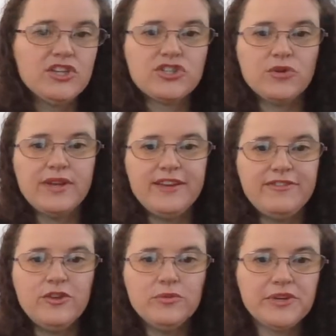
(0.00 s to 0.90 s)
So
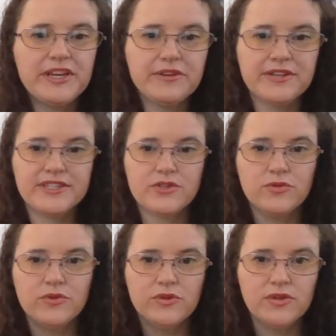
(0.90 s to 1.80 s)
if you were here at
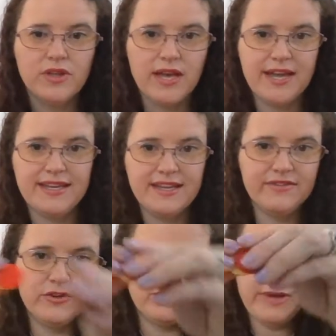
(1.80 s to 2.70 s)
school, I'd
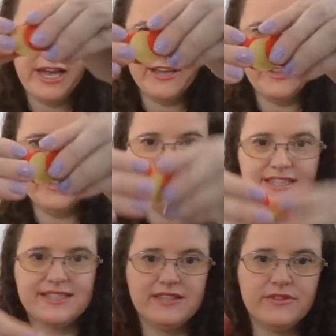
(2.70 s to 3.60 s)
give you a pile of
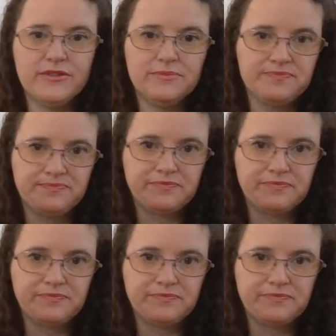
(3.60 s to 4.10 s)
these little